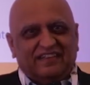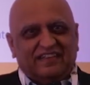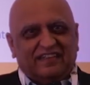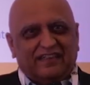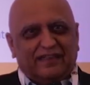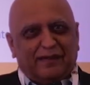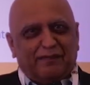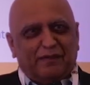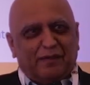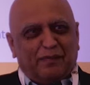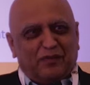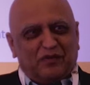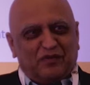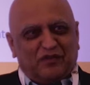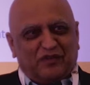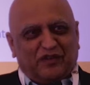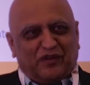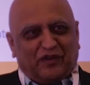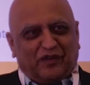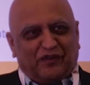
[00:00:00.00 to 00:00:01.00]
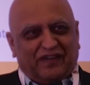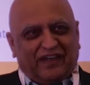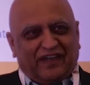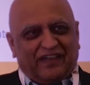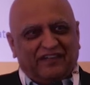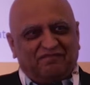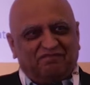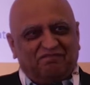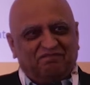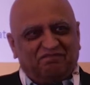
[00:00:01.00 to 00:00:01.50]
let me proceed on
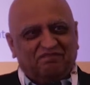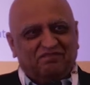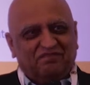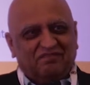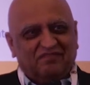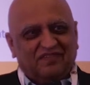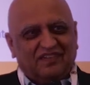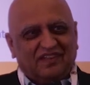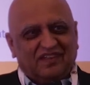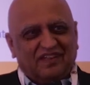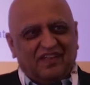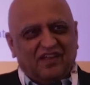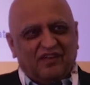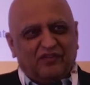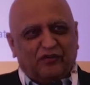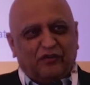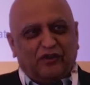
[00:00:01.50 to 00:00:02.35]
that. So